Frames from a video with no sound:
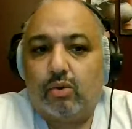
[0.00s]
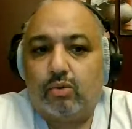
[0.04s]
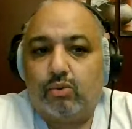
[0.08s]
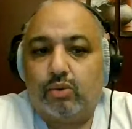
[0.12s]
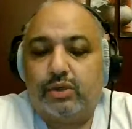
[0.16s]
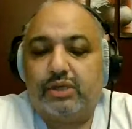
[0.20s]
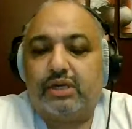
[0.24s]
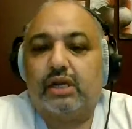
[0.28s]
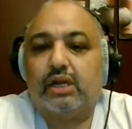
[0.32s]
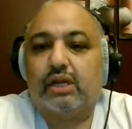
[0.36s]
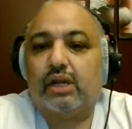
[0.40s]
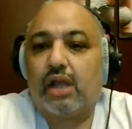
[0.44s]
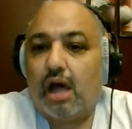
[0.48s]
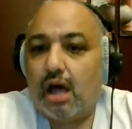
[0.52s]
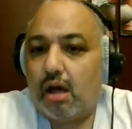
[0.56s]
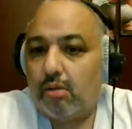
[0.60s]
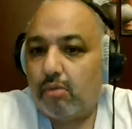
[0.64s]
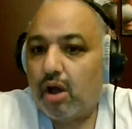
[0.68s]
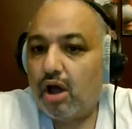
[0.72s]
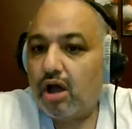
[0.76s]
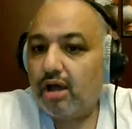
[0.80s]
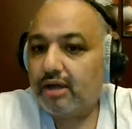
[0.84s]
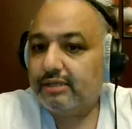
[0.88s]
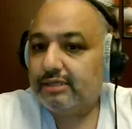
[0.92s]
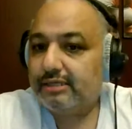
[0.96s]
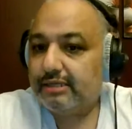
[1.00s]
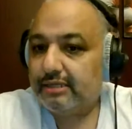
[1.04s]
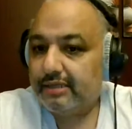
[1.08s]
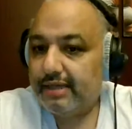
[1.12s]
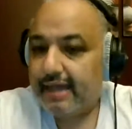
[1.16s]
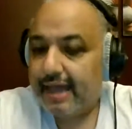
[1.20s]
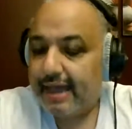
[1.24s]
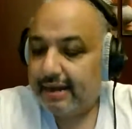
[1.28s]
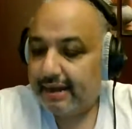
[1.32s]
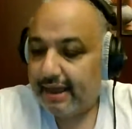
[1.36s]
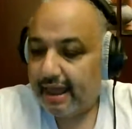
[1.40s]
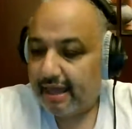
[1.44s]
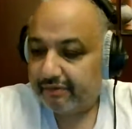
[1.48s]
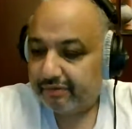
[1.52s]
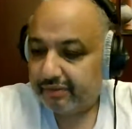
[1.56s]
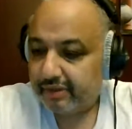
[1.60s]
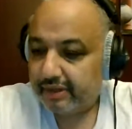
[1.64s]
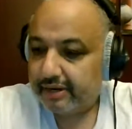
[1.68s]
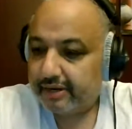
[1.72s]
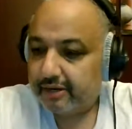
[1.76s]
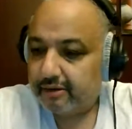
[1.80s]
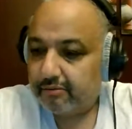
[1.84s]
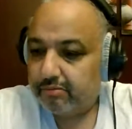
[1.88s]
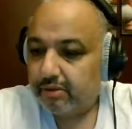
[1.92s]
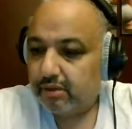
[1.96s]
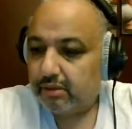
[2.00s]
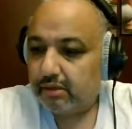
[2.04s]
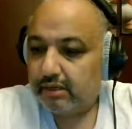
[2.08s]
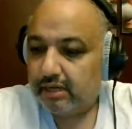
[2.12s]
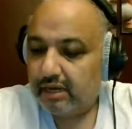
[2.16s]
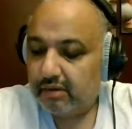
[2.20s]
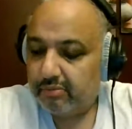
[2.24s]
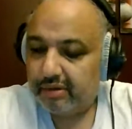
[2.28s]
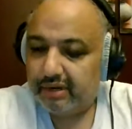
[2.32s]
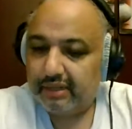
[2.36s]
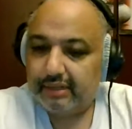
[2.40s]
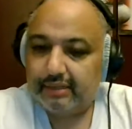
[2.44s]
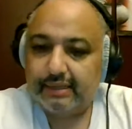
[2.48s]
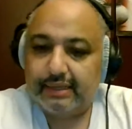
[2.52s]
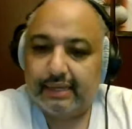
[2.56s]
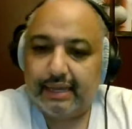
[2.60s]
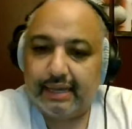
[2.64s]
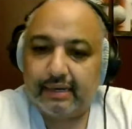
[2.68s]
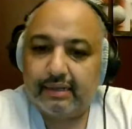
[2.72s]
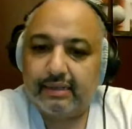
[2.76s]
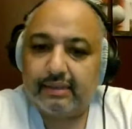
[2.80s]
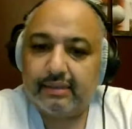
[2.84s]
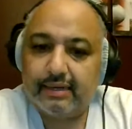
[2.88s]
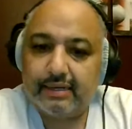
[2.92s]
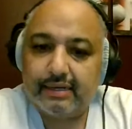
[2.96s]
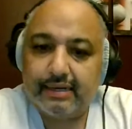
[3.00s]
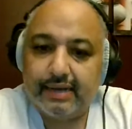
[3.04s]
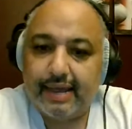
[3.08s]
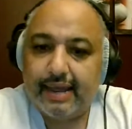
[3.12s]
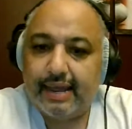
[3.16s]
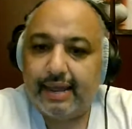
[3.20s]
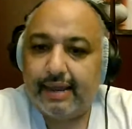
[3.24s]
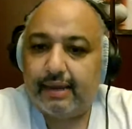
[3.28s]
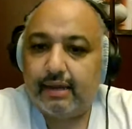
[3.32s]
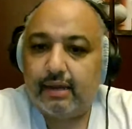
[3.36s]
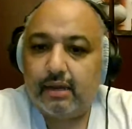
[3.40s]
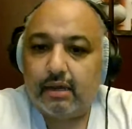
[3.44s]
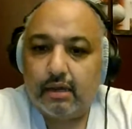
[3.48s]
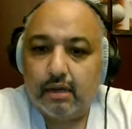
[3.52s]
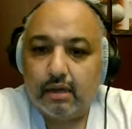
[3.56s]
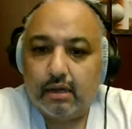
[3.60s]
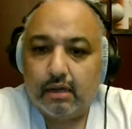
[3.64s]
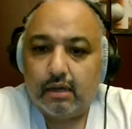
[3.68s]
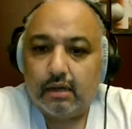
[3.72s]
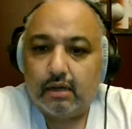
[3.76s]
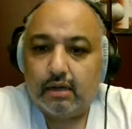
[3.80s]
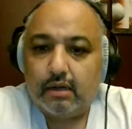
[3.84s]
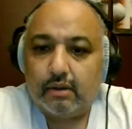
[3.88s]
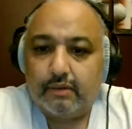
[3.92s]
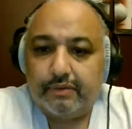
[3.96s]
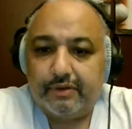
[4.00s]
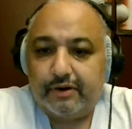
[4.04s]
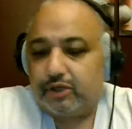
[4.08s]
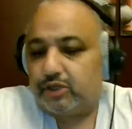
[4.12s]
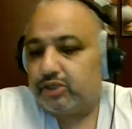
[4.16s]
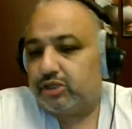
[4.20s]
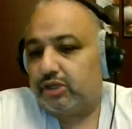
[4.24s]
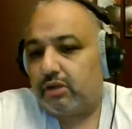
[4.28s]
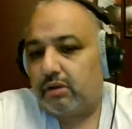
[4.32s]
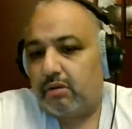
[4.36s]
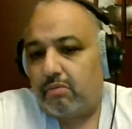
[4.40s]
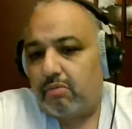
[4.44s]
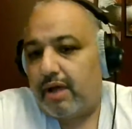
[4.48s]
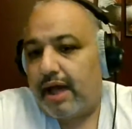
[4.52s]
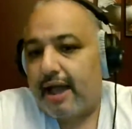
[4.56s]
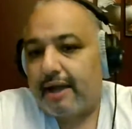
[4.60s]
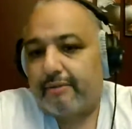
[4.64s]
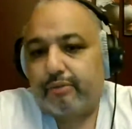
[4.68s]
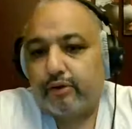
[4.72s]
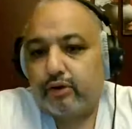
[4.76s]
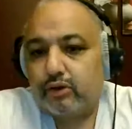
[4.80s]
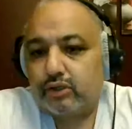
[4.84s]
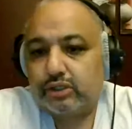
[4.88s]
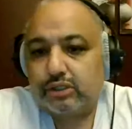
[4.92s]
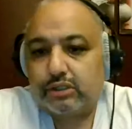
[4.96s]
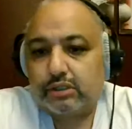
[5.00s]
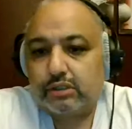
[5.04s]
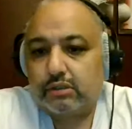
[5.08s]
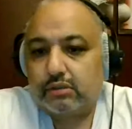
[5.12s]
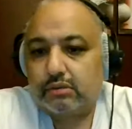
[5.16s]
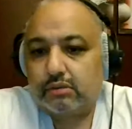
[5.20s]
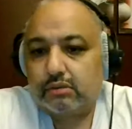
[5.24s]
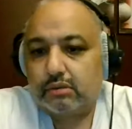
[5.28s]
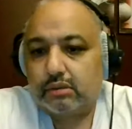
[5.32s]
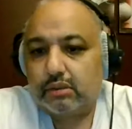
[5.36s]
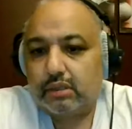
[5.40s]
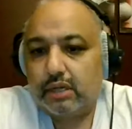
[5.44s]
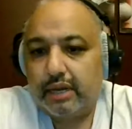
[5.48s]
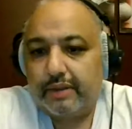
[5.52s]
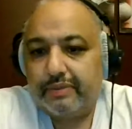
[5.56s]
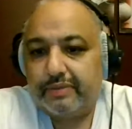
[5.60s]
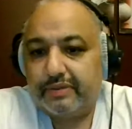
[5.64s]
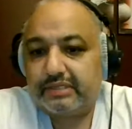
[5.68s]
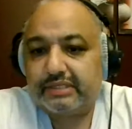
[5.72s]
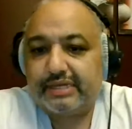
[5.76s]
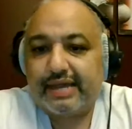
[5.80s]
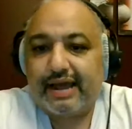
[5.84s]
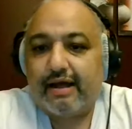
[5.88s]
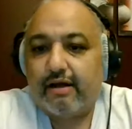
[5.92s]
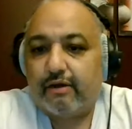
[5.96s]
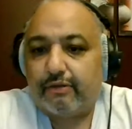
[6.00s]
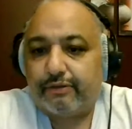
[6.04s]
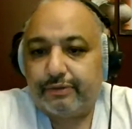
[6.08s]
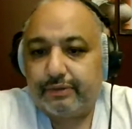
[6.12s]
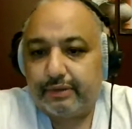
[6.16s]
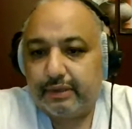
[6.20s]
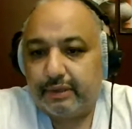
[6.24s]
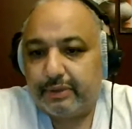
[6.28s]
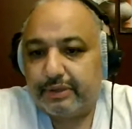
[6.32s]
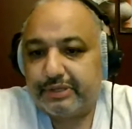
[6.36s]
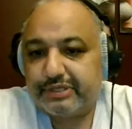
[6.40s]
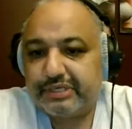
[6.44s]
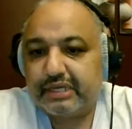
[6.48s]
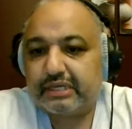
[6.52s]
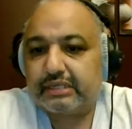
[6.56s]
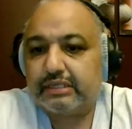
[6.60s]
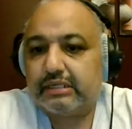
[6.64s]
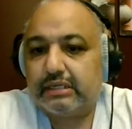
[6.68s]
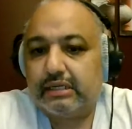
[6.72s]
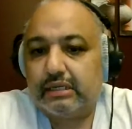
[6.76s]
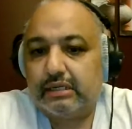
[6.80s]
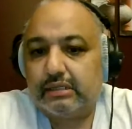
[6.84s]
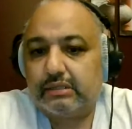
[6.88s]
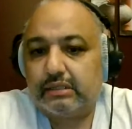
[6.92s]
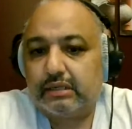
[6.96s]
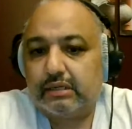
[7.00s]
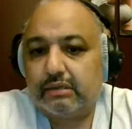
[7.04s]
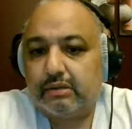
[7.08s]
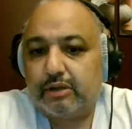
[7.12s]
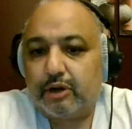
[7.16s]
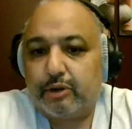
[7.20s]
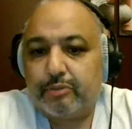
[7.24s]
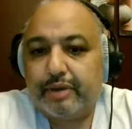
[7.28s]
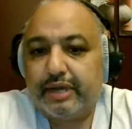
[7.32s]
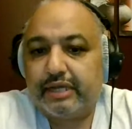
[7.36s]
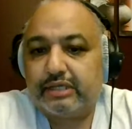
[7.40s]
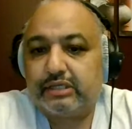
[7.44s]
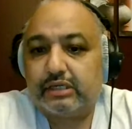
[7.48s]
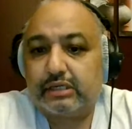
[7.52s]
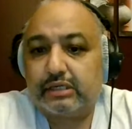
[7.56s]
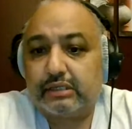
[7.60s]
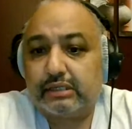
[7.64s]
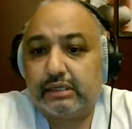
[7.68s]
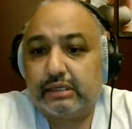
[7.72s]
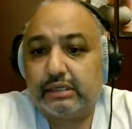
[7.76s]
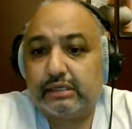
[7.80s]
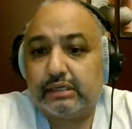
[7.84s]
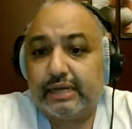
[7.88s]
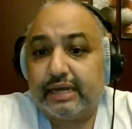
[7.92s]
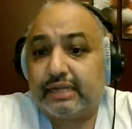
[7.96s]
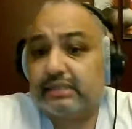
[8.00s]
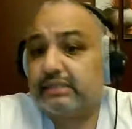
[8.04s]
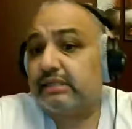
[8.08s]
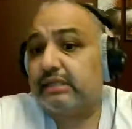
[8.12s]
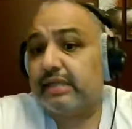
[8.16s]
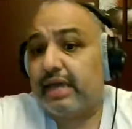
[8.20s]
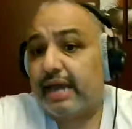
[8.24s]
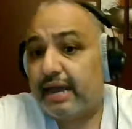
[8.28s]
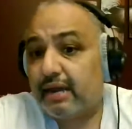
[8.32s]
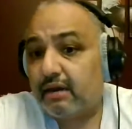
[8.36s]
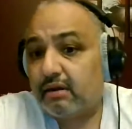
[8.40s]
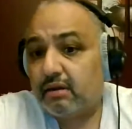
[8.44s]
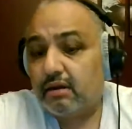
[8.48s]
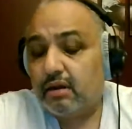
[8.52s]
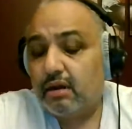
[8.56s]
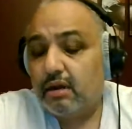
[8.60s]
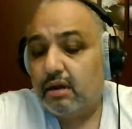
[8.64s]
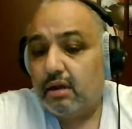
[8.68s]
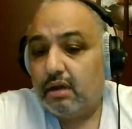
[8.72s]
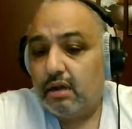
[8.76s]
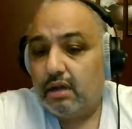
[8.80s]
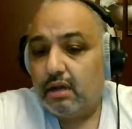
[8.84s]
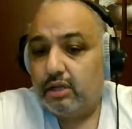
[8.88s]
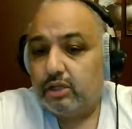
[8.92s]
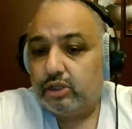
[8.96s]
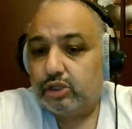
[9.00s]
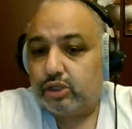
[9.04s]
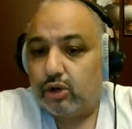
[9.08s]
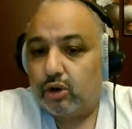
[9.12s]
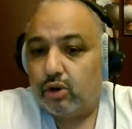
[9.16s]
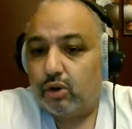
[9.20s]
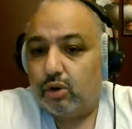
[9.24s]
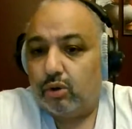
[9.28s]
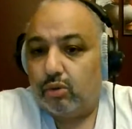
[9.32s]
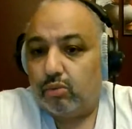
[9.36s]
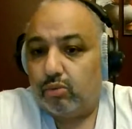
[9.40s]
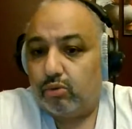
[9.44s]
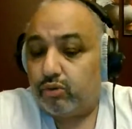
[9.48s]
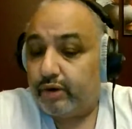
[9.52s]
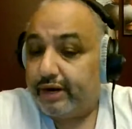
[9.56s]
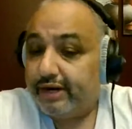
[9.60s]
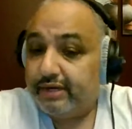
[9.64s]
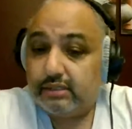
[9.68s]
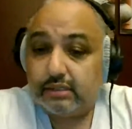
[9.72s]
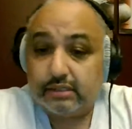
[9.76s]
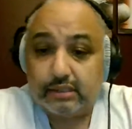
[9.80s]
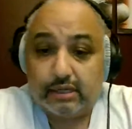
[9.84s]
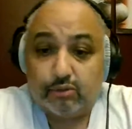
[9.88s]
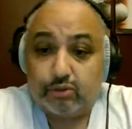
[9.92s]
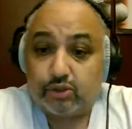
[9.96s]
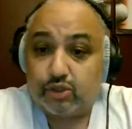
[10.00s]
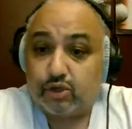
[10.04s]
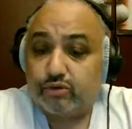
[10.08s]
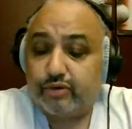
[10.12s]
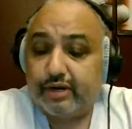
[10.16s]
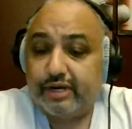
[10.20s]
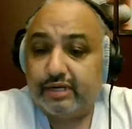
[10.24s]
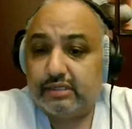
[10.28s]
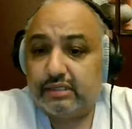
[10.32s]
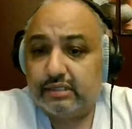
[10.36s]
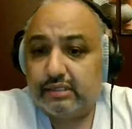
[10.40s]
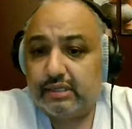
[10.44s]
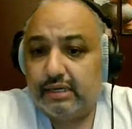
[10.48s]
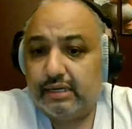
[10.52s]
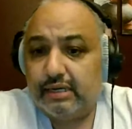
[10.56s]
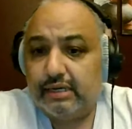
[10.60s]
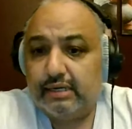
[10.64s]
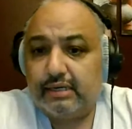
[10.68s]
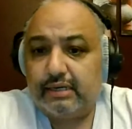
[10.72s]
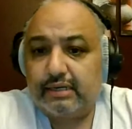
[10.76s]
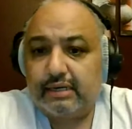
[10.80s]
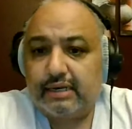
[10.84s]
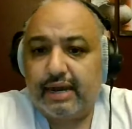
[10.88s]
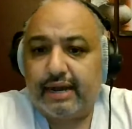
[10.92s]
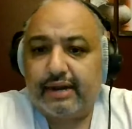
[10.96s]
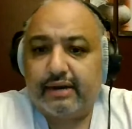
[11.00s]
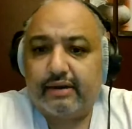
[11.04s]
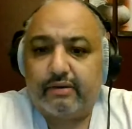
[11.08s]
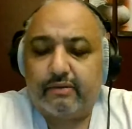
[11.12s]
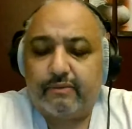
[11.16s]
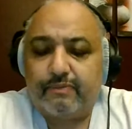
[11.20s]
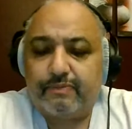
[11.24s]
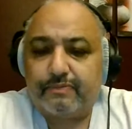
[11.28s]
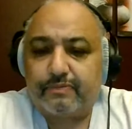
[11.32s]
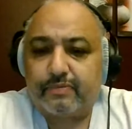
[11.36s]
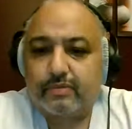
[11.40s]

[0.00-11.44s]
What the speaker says: would glom on to that athletic ability. But at the end of the day, they're still a black person in the South in the 60s, and they're basically less than. So great. It was a great scene, and kind of,